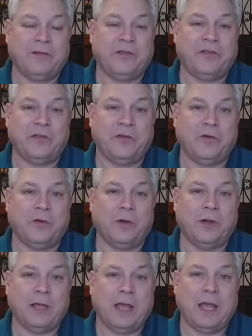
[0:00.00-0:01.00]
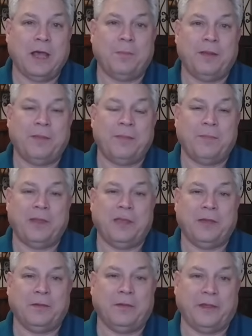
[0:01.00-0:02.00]
to help him
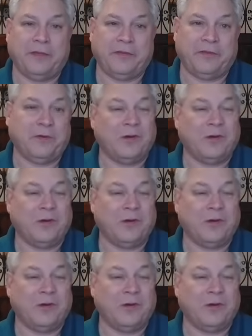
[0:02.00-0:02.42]
appeal this?